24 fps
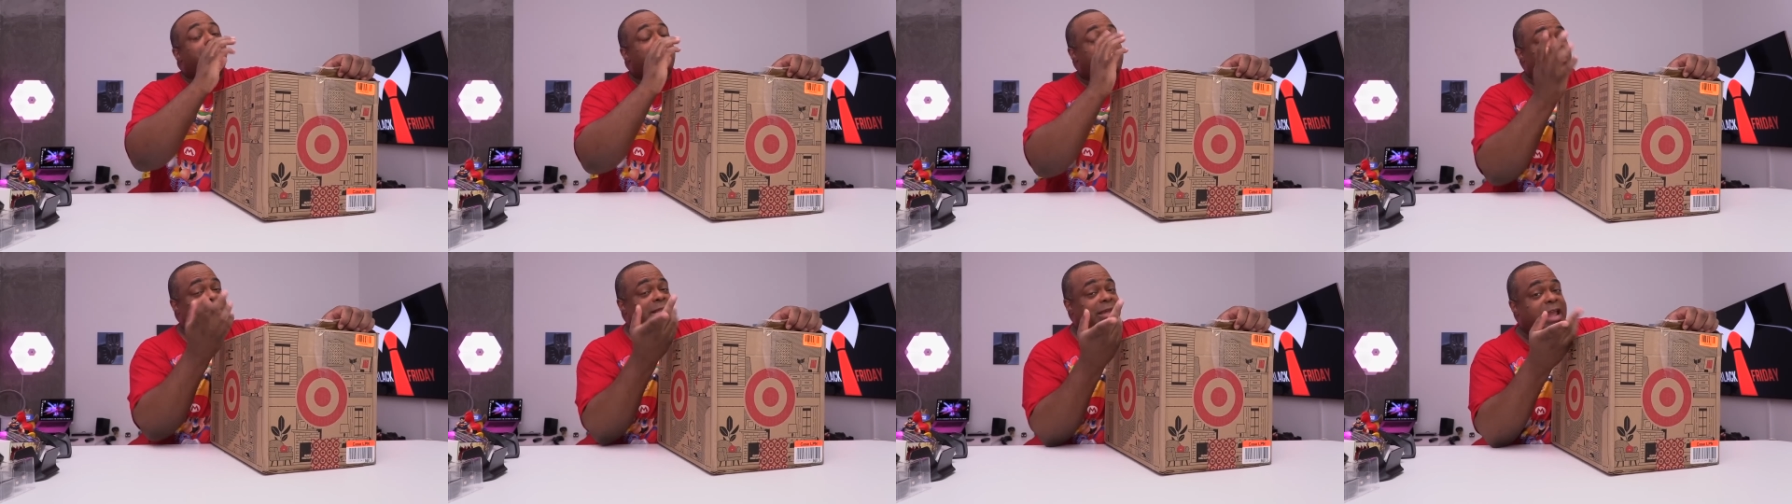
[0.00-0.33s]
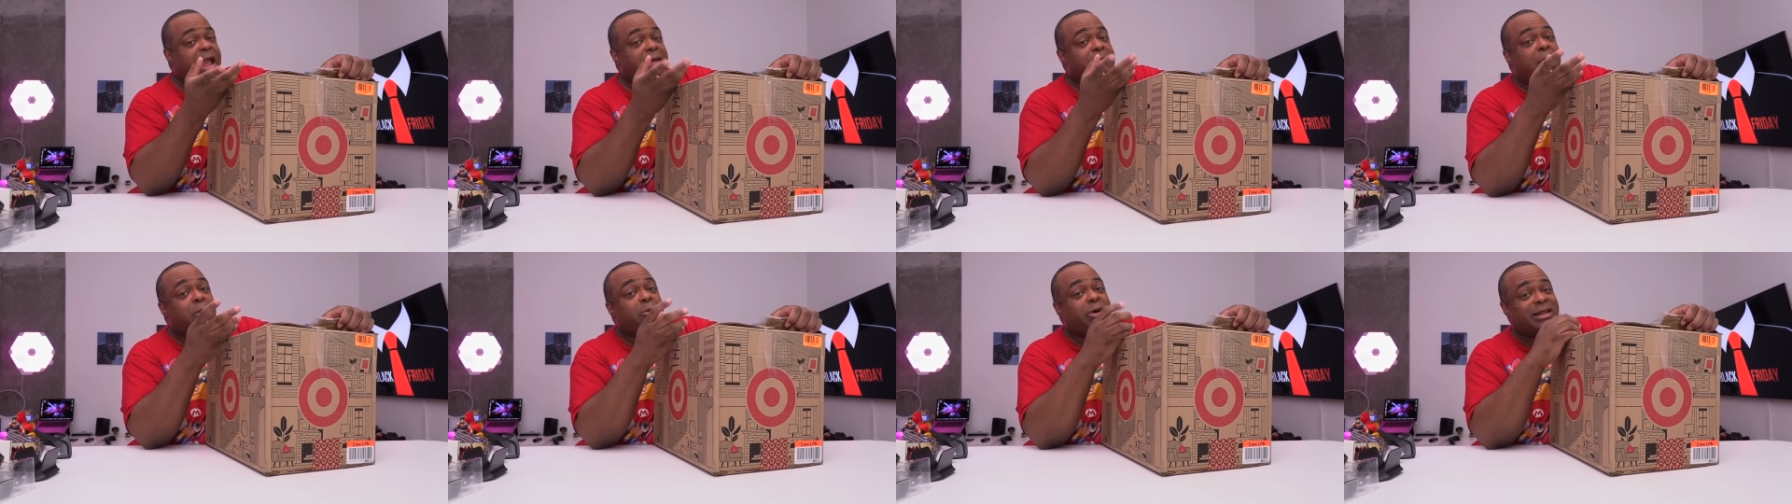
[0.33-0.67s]
But they
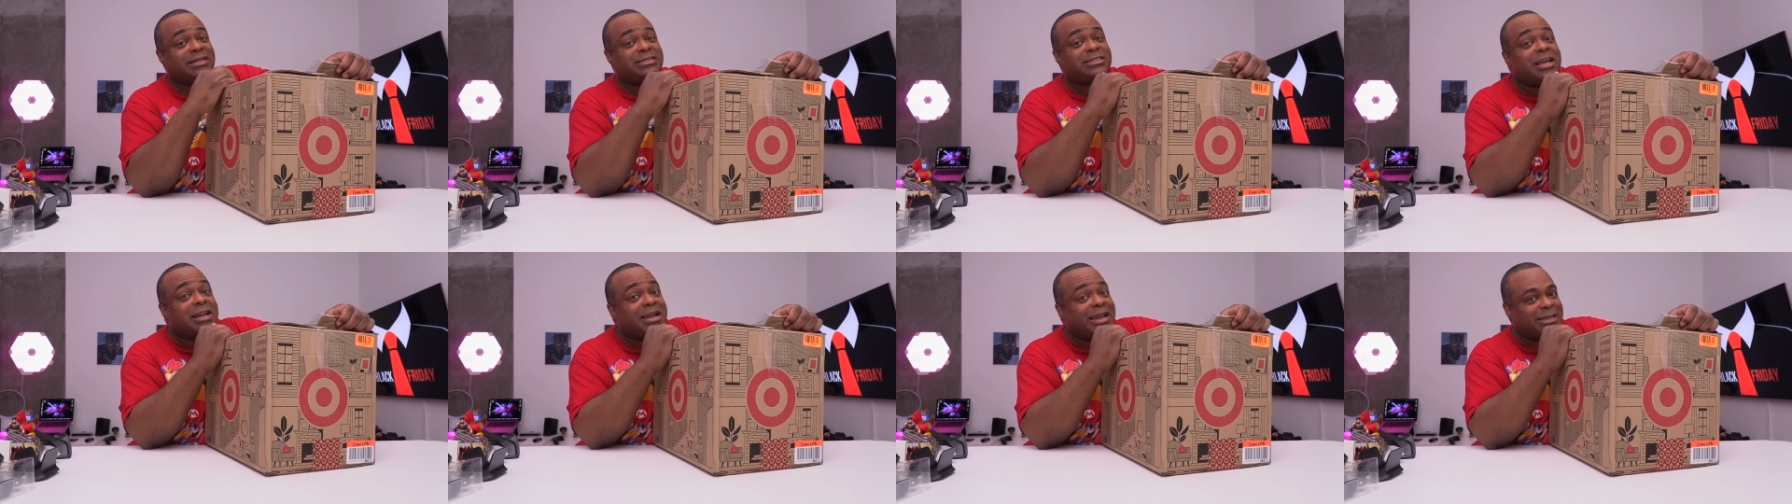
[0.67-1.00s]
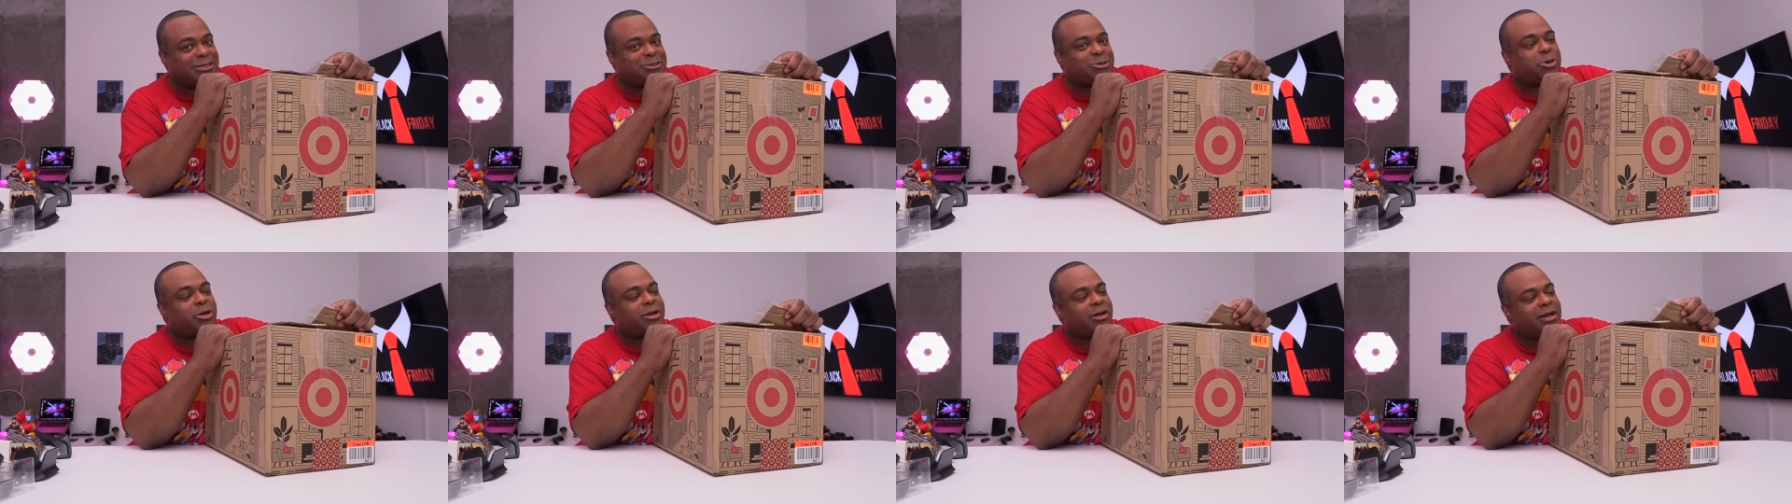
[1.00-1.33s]
came out with a 10
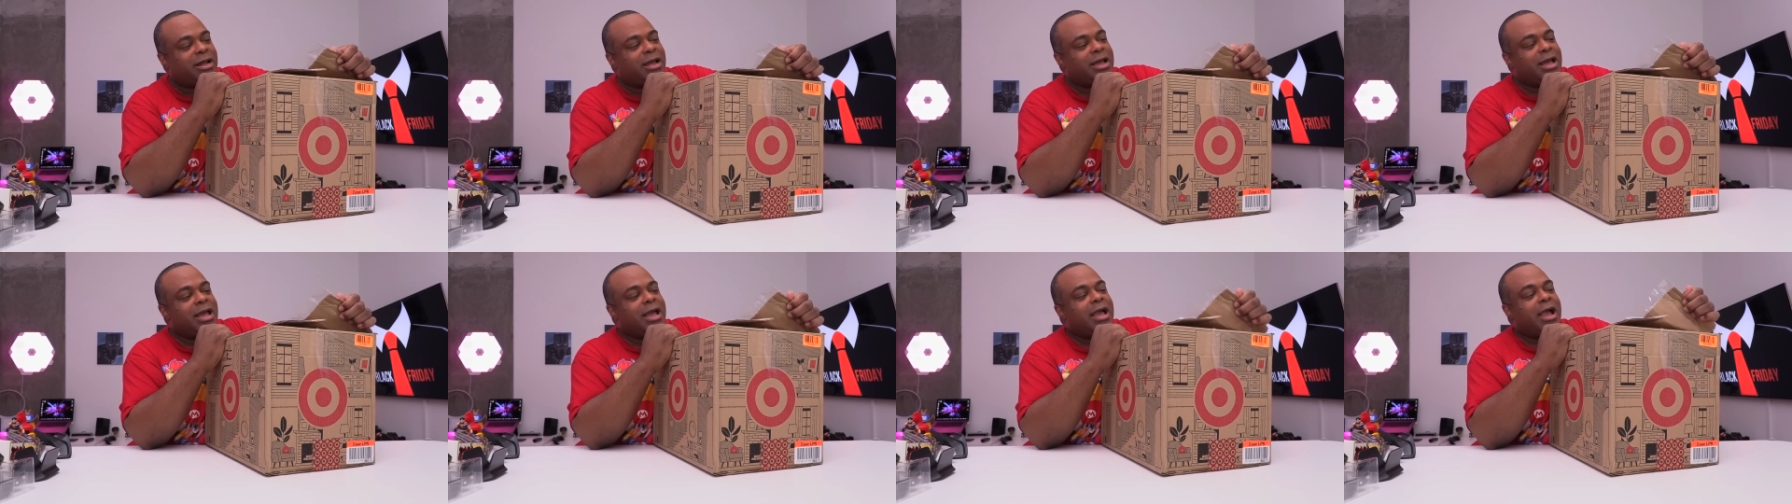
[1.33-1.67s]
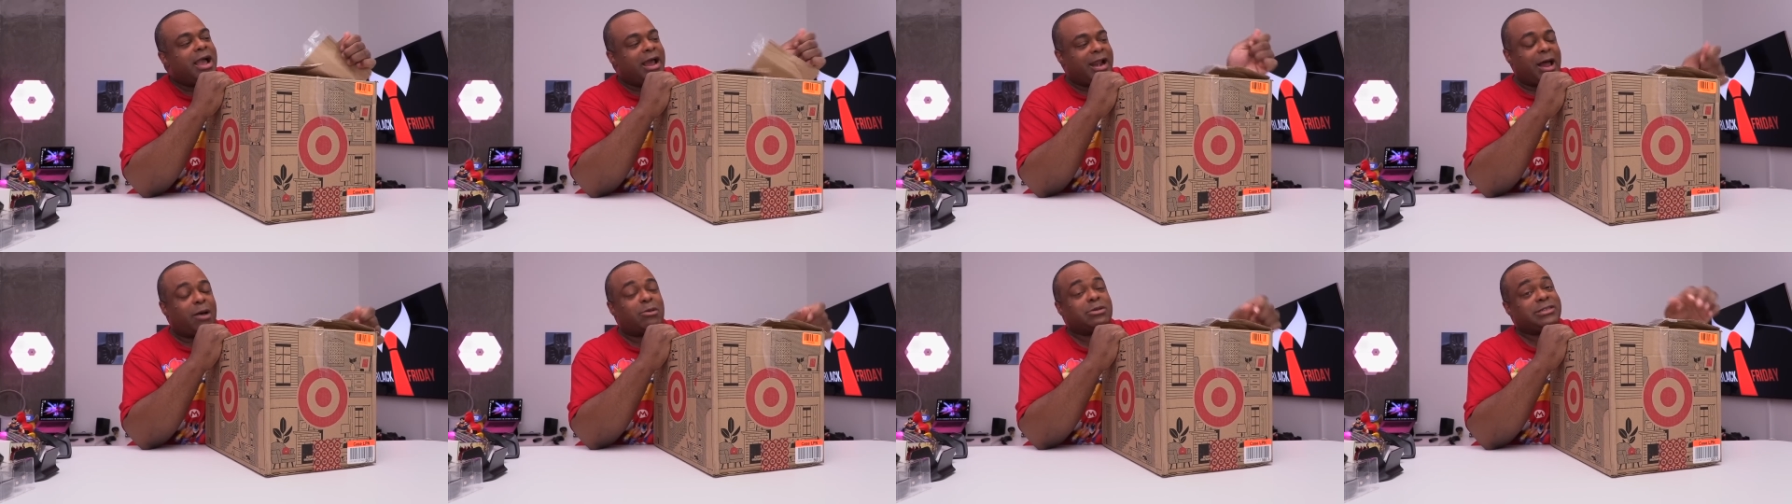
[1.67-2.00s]
inch one,
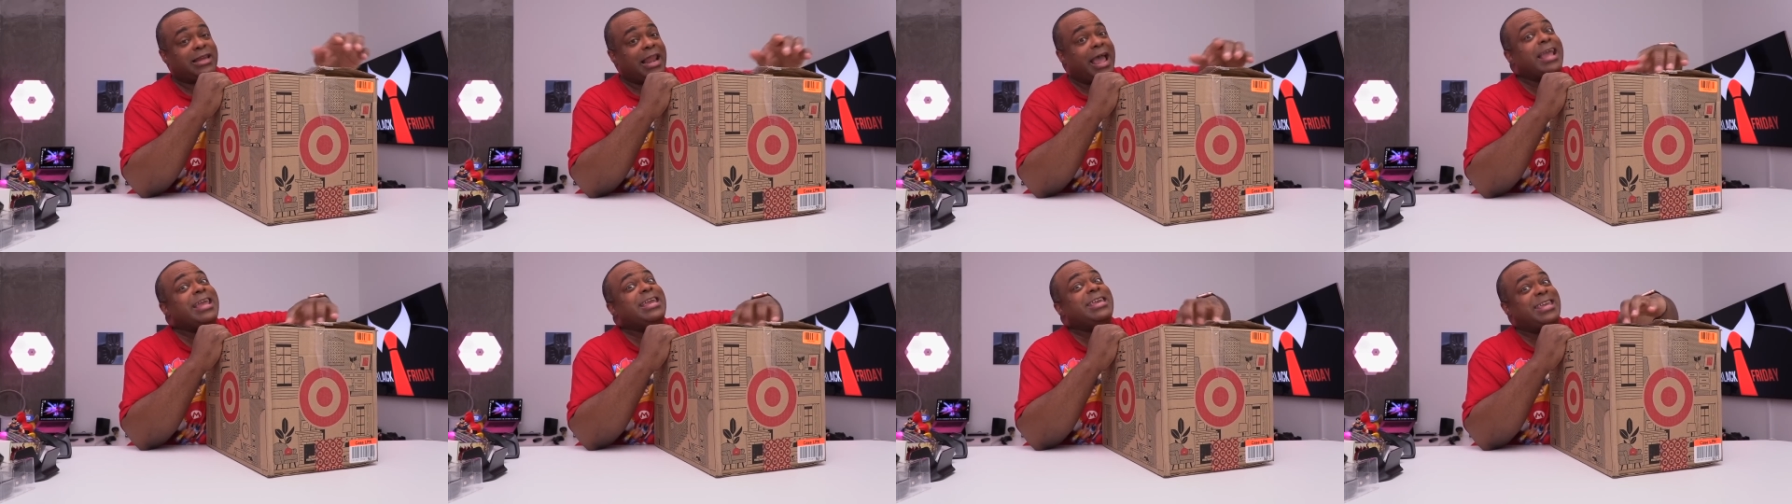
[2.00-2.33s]
and I was like,